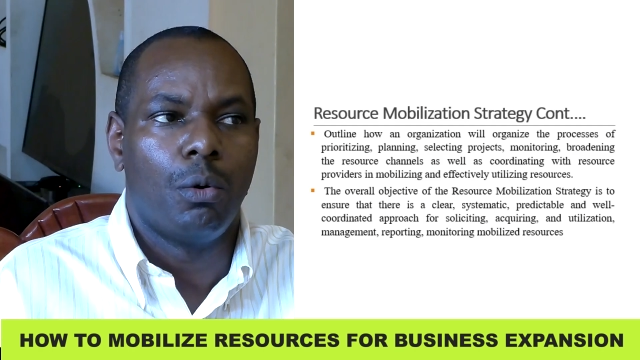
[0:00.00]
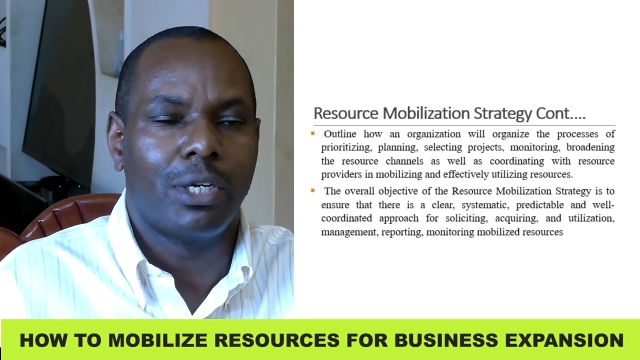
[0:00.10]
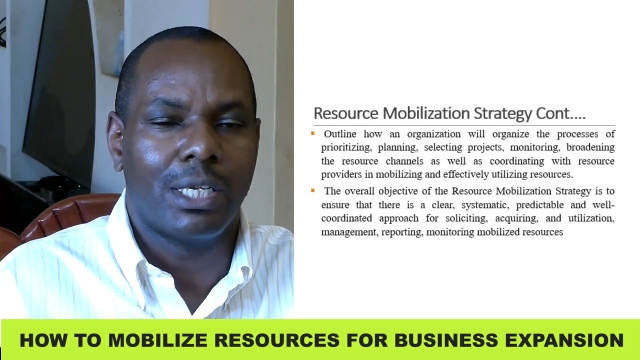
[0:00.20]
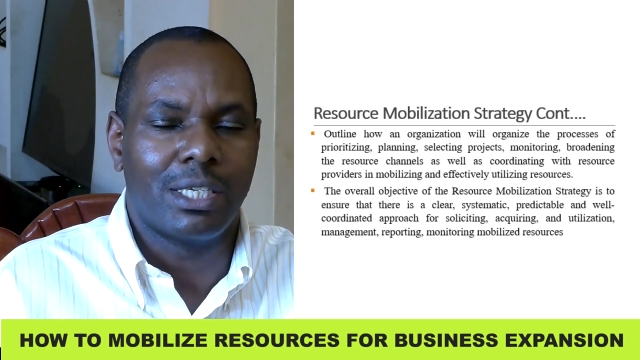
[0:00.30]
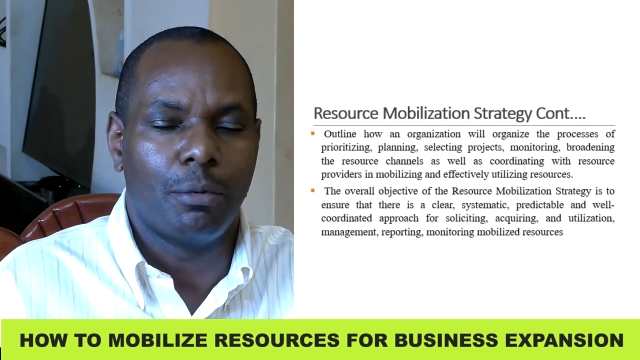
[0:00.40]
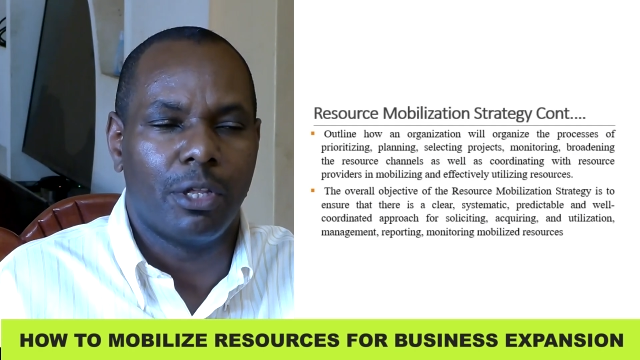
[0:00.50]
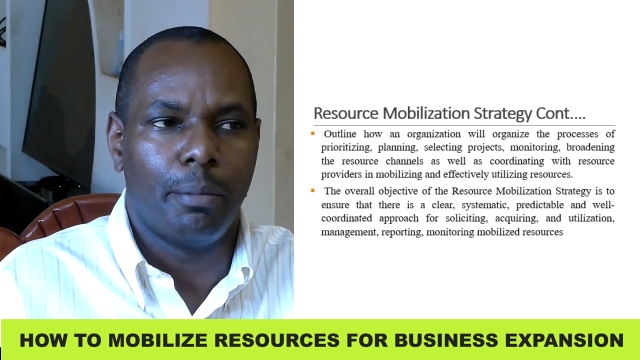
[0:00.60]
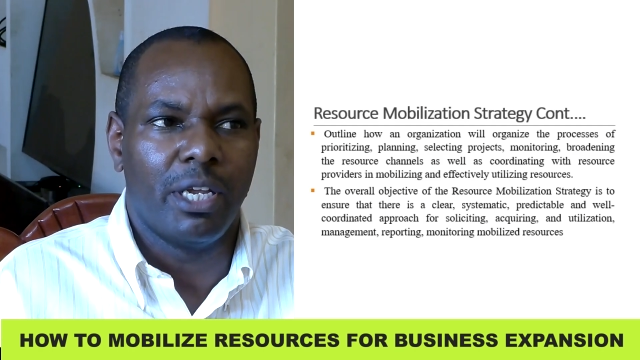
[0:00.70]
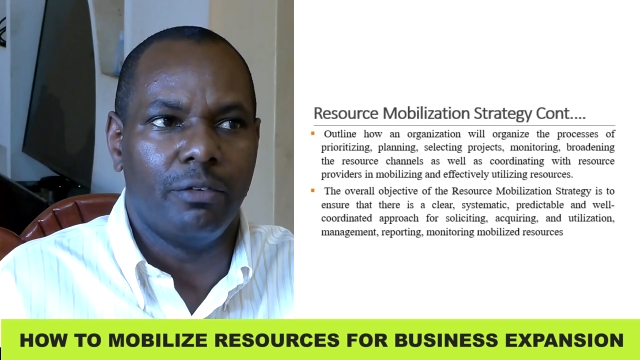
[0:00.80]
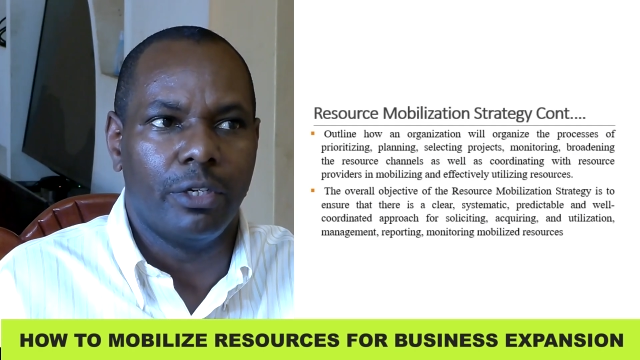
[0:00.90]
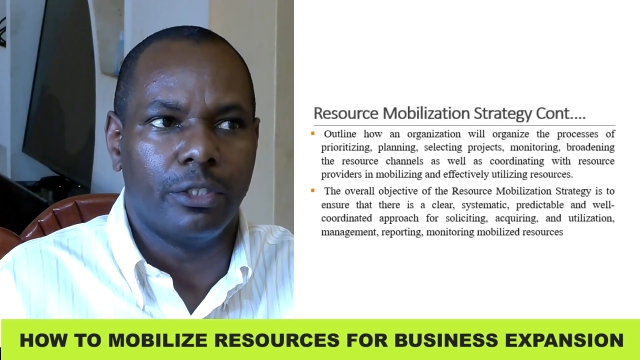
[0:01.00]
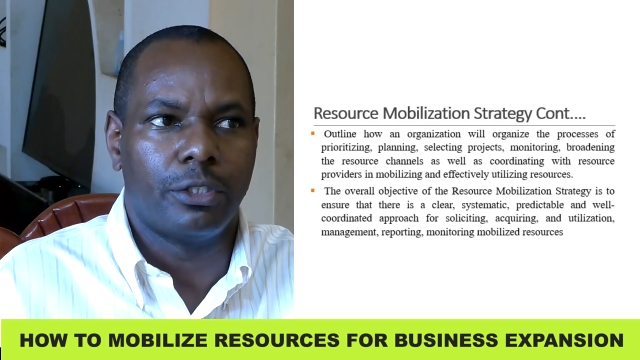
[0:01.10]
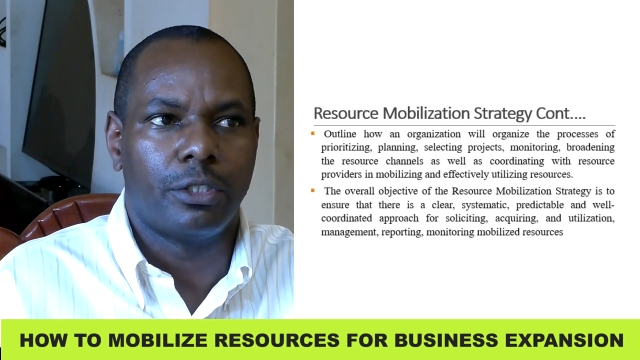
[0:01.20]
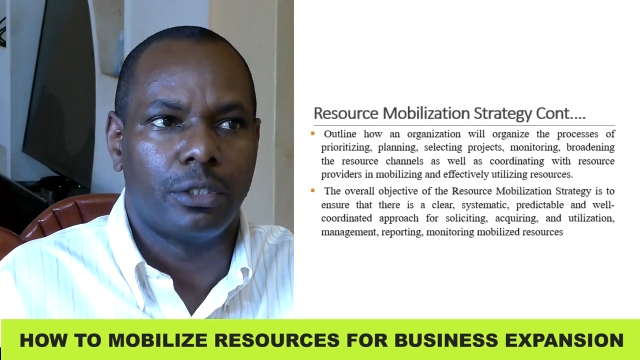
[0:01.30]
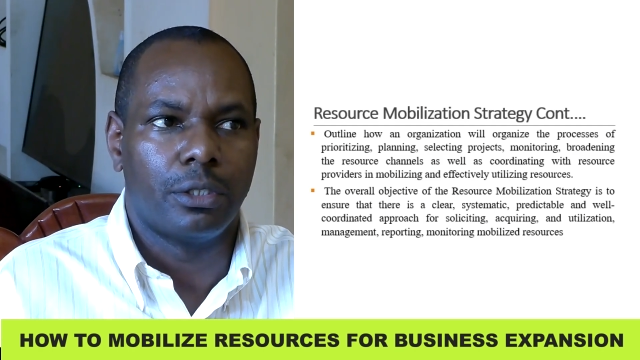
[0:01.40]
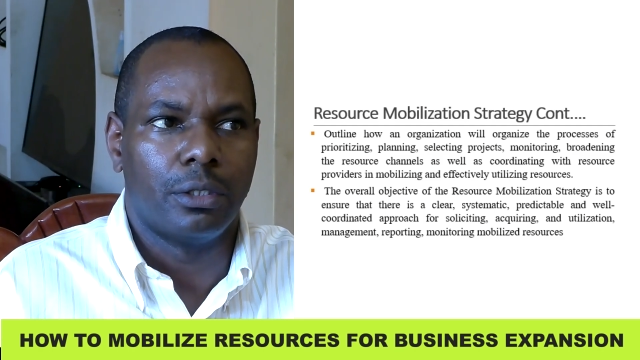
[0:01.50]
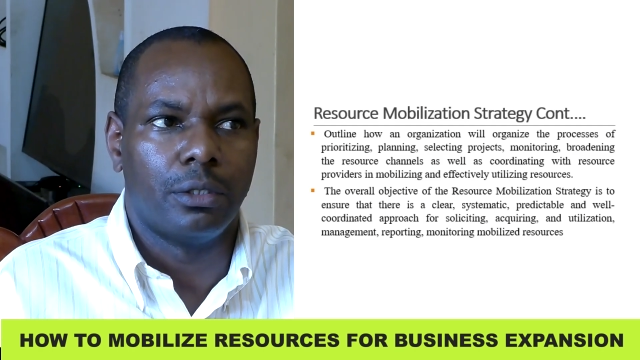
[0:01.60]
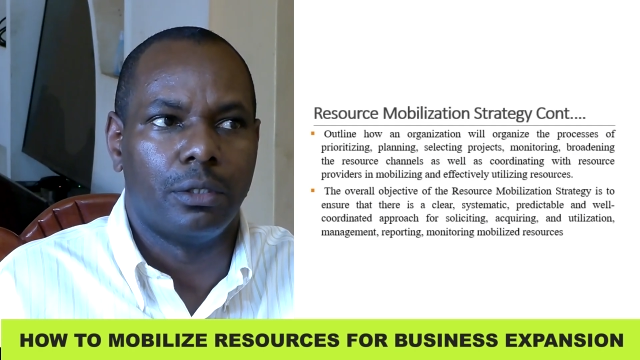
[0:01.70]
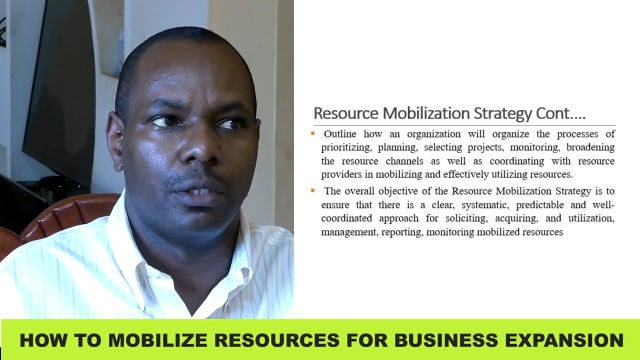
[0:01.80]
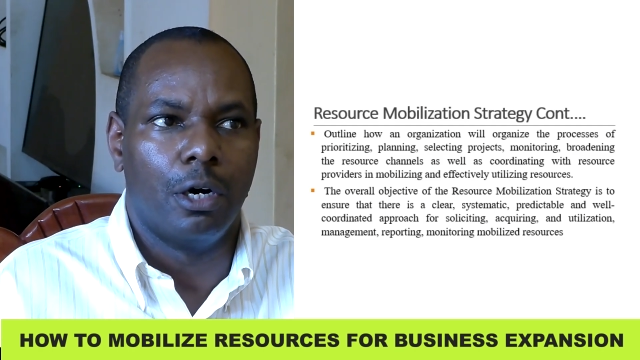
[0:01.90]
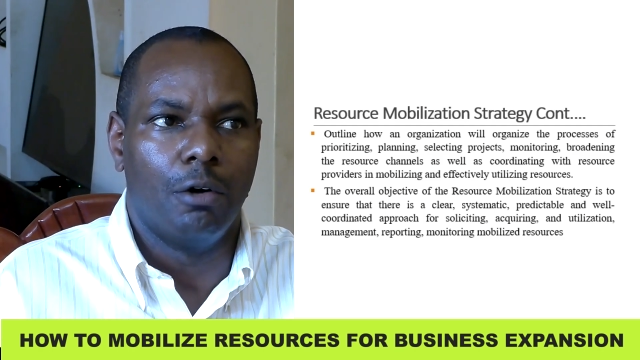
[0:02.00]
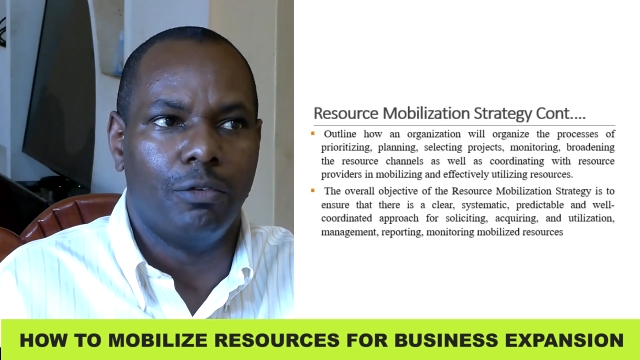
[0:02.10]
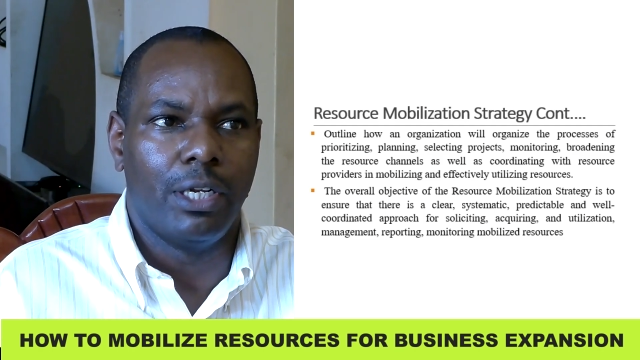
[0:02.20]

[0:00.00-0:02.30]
What are some of the benefits of